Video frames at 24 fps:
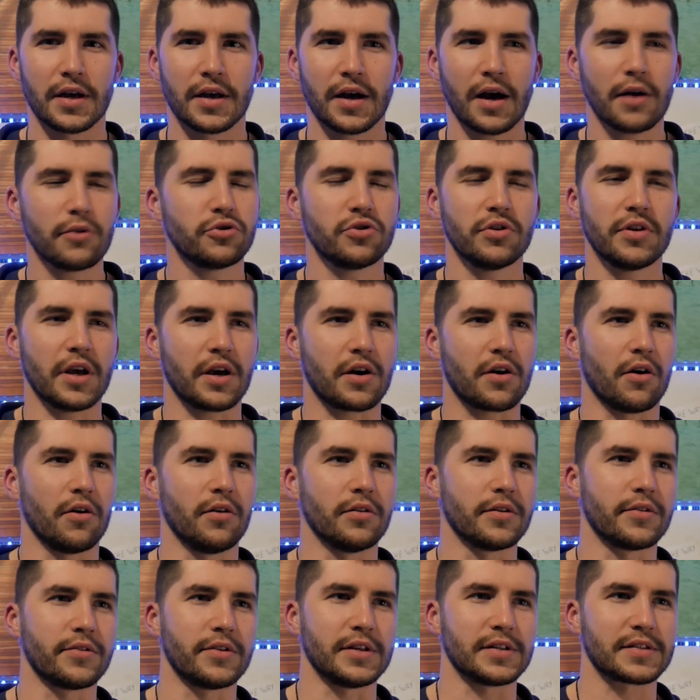How should I
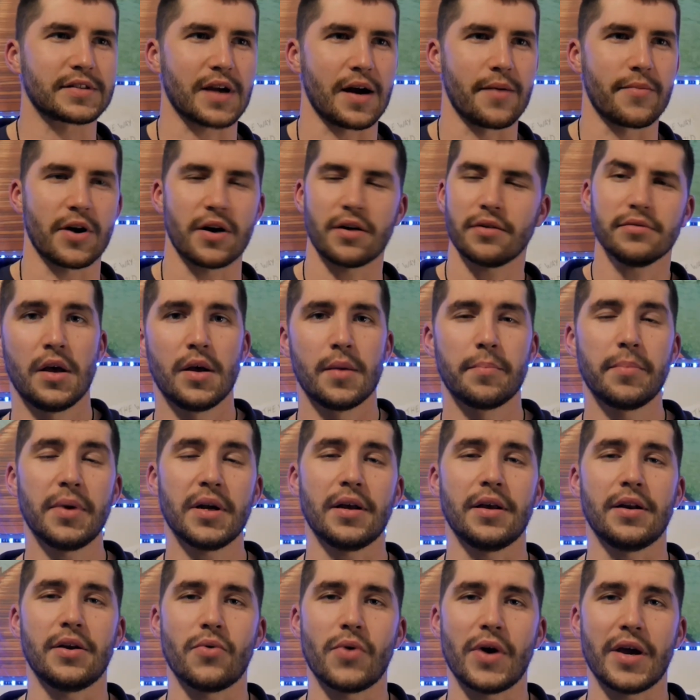call this camera? But
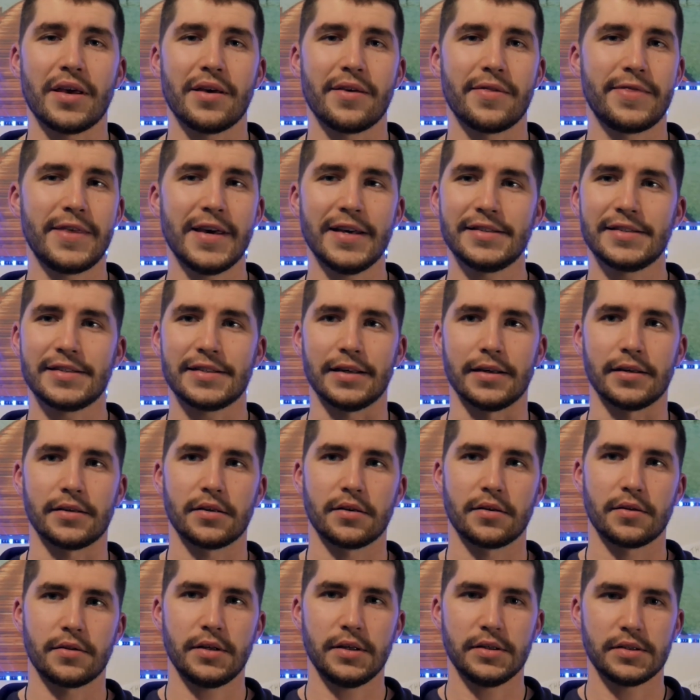anyway, that's it.
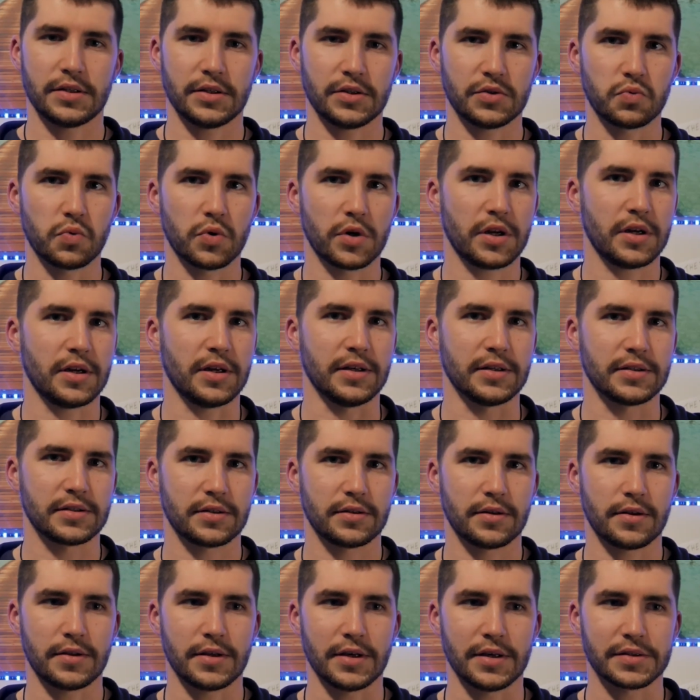This is what it
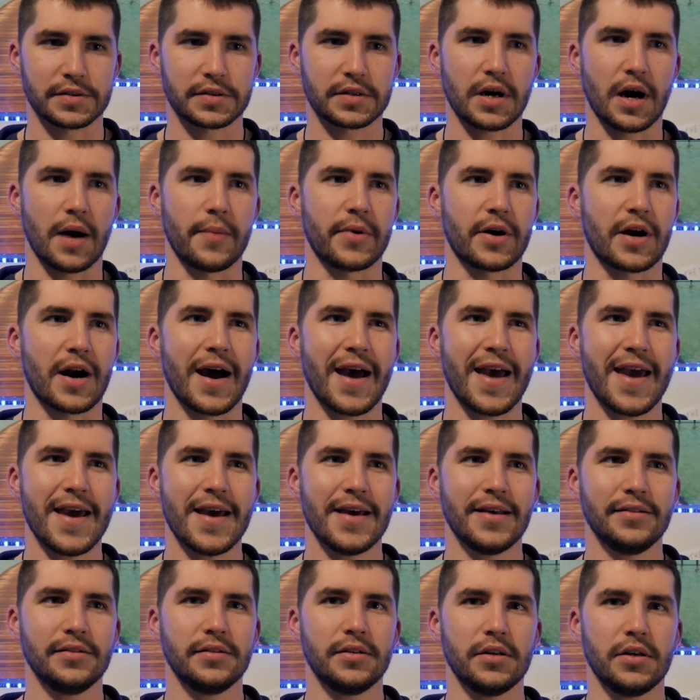is, this camera,
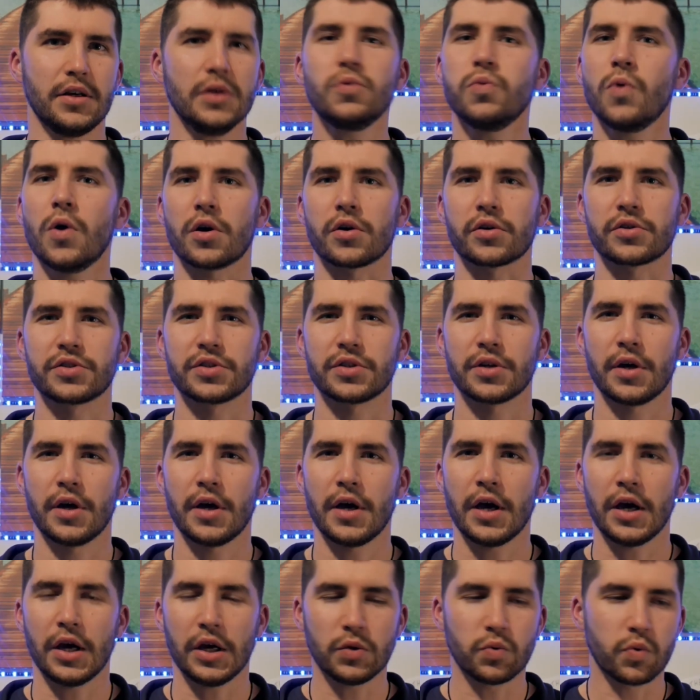and it works.
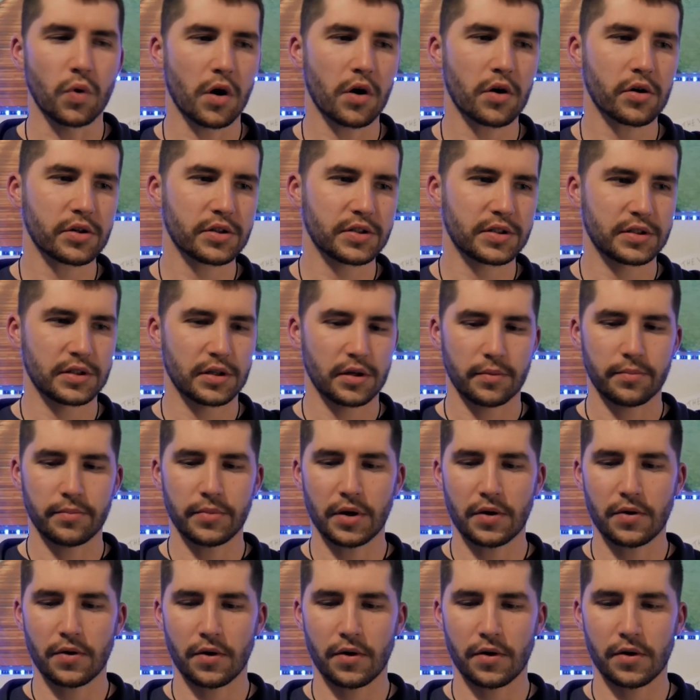It works
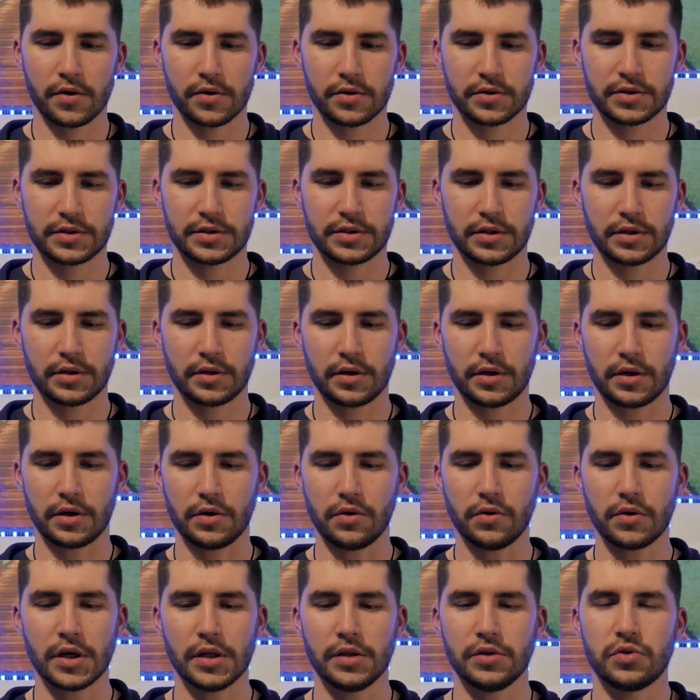because uh,
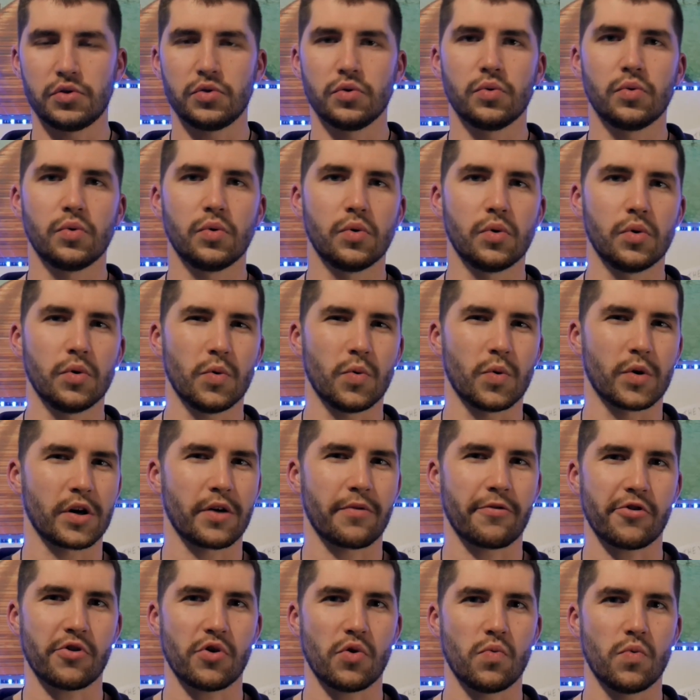you can do
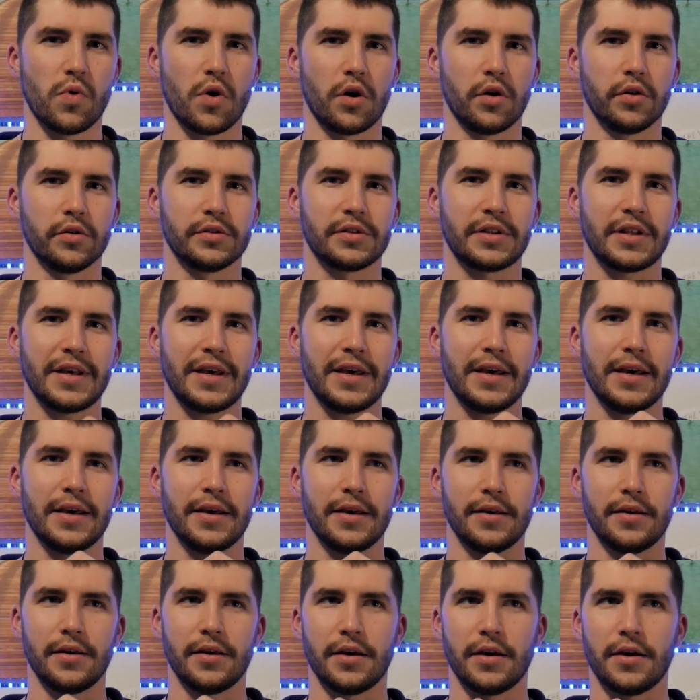whatever you want
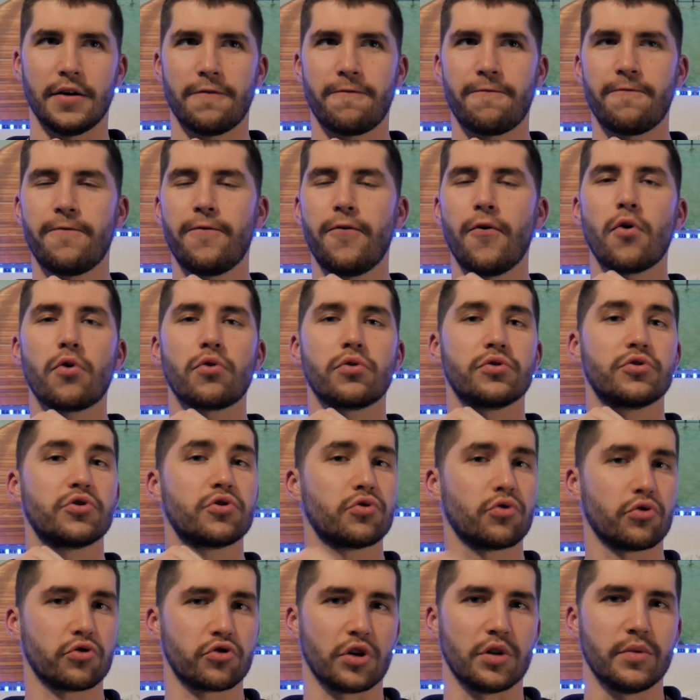in, for
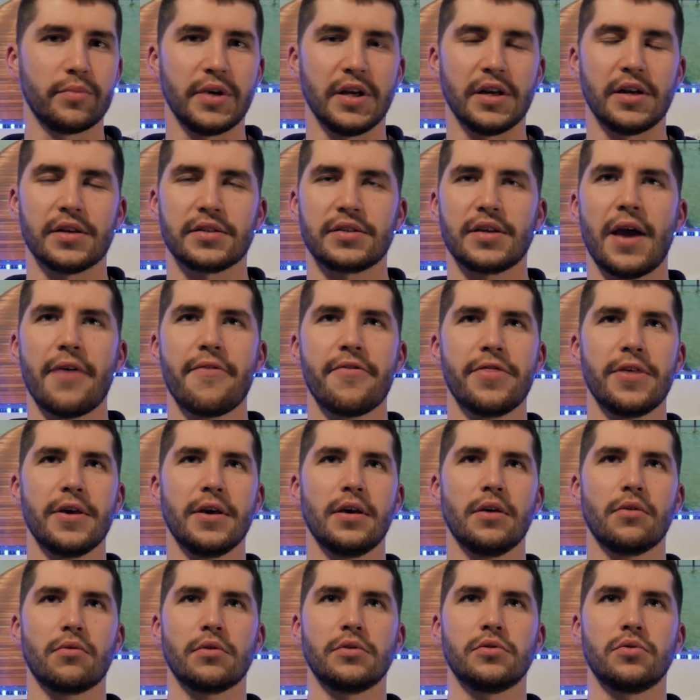social medias. Everything
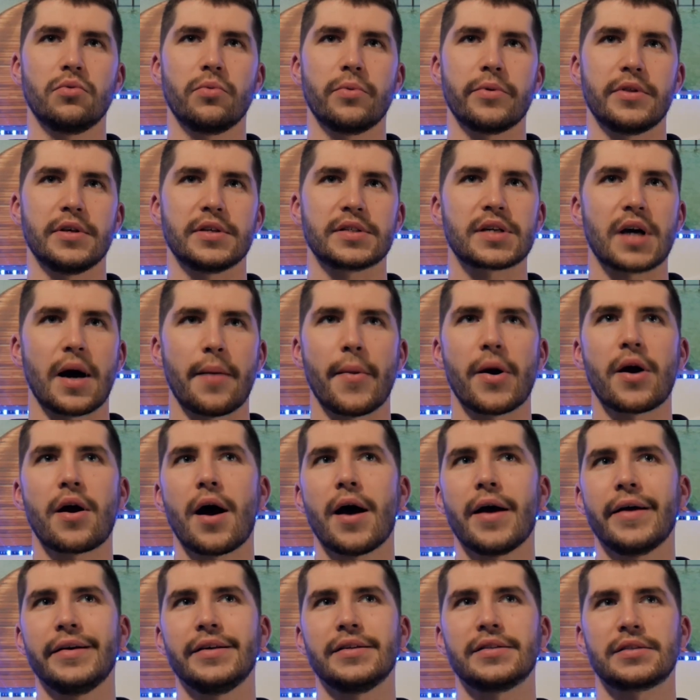you can do with this
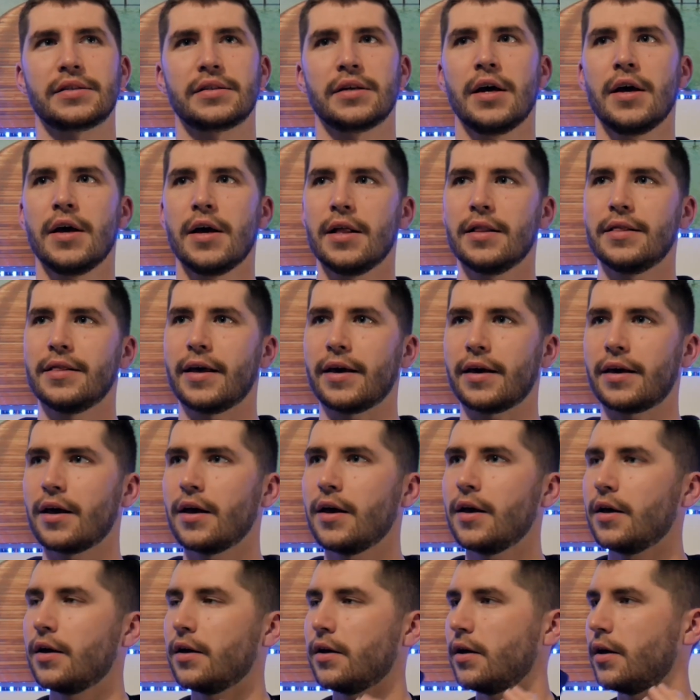camera is like
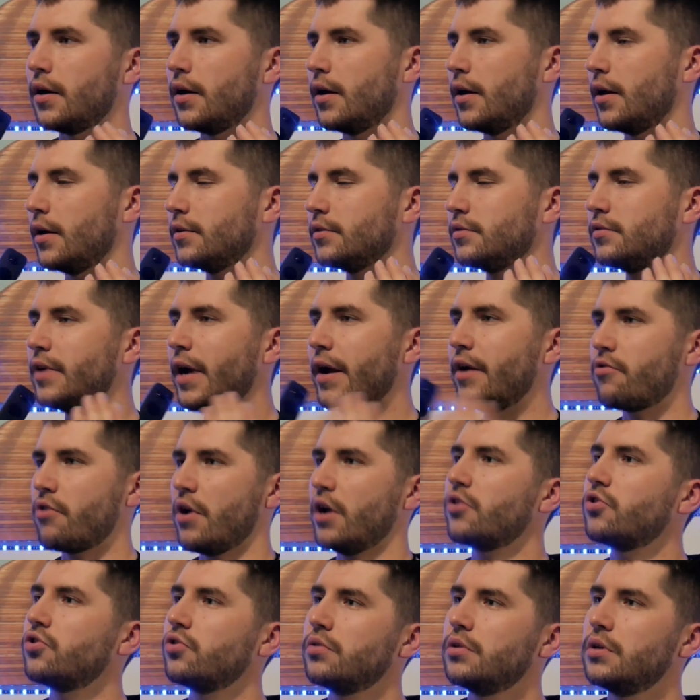uh,
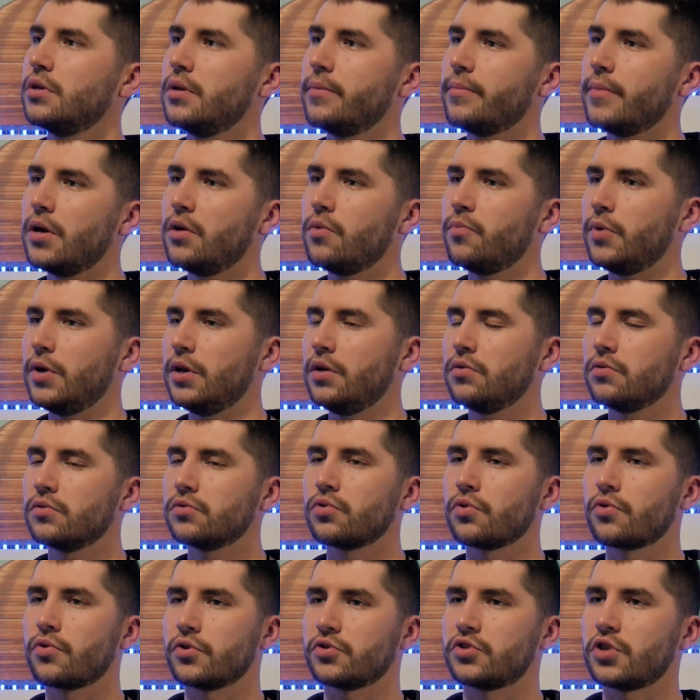directional in my opinion
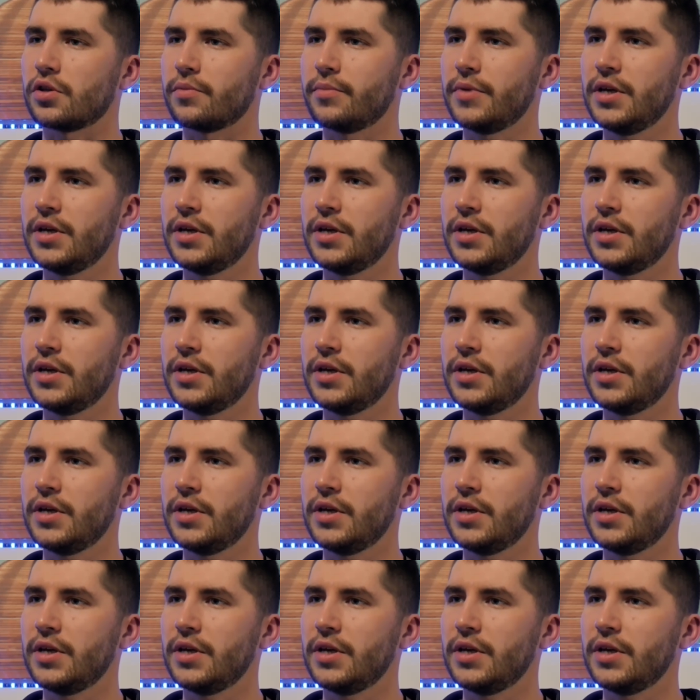to social